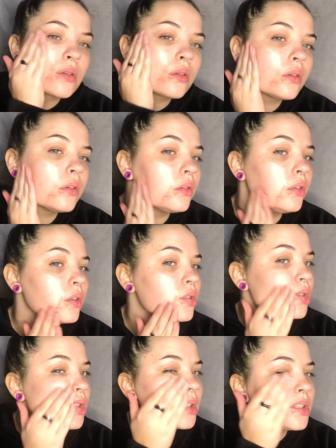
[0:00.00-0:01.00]
and you can just
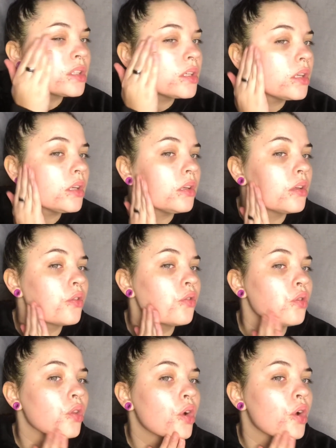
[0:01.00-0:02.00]
see the
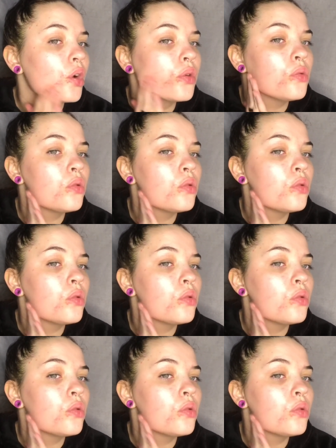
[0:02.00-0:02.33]
glow.